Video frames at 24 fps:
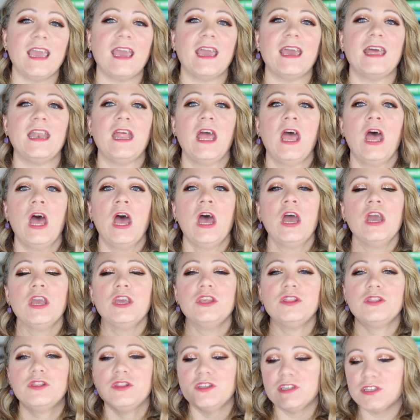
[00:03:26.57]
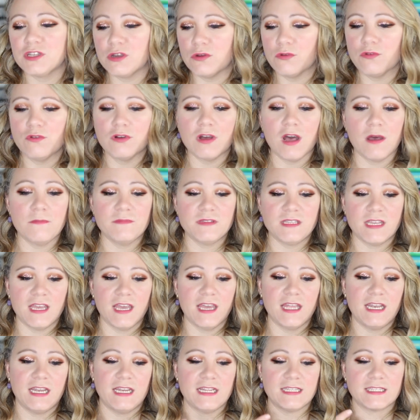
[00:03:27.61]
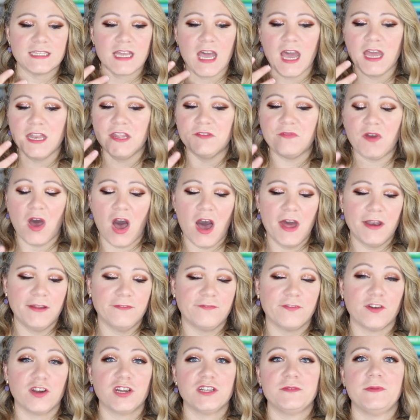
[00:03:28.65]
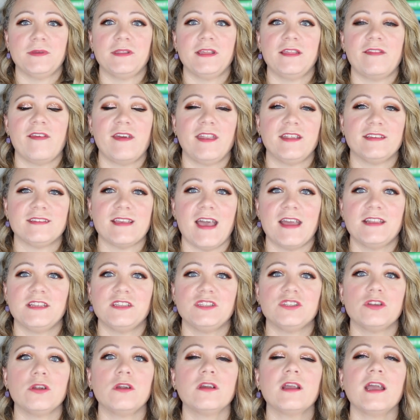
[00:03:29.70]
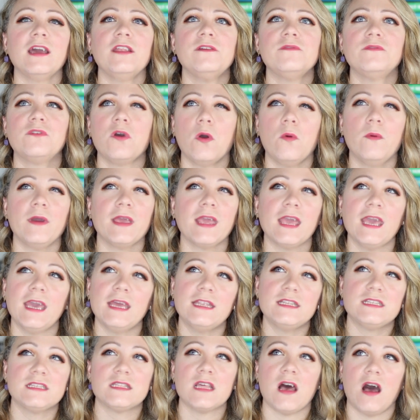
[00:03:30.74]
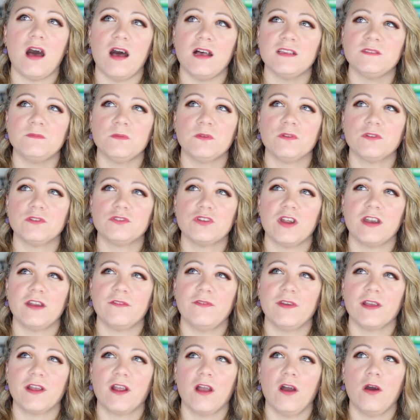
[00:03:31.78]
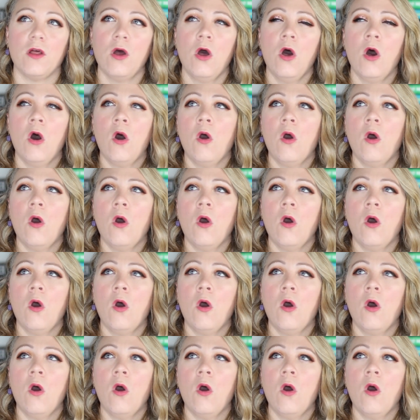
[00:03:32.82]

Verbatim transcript: And this girl comes in and it's kind of odd at first, but then they decide to start kind of going into the hospital, try to figure out